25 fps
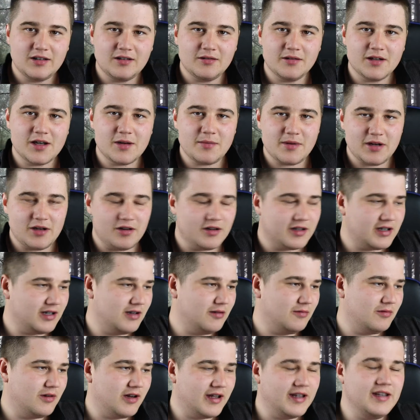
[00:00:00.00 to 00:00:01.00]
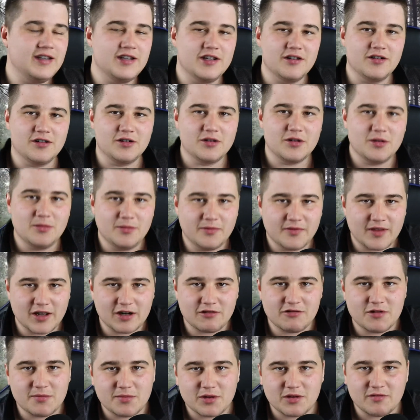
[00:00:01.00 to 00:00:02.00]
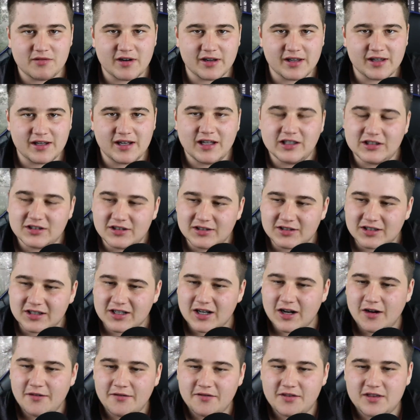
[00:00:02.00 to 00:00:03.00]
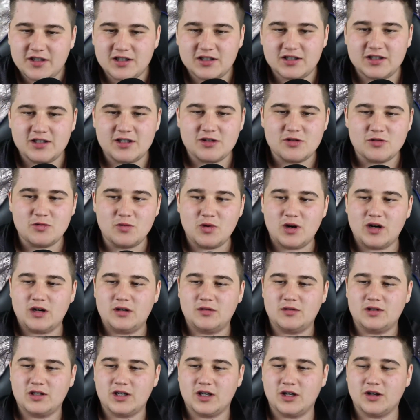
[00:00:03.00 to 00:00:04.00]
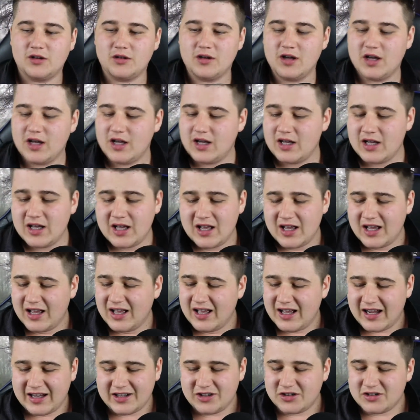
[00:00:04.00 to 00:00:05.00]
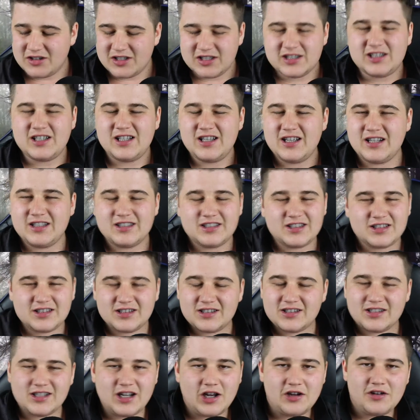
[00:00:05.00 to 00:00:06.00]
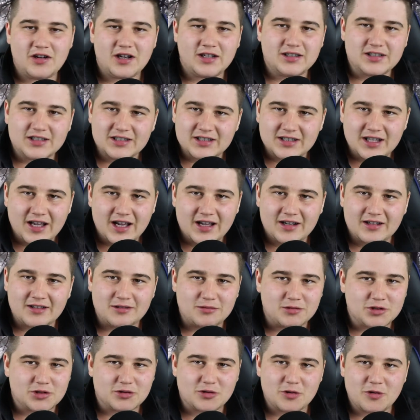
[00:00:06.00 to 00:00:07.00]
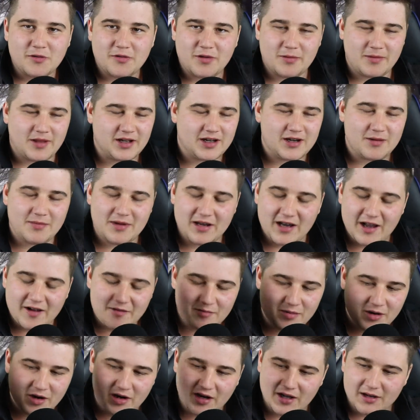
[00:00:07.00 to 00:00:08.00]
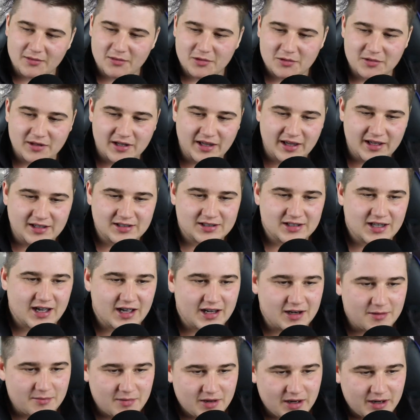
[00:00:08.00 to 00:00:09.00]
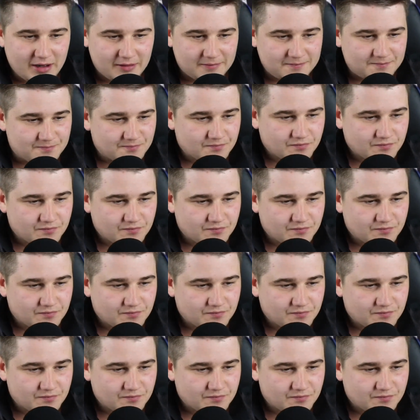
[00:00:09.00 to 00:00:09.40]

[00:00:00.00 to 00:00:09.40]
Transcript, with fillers: We're going to be looking at what India are doing with their crypto regulations. I covered this a little while ago, and honestly I just don't understand what's wrong with them. They're going to be left behind, but we'll get into that in a minute.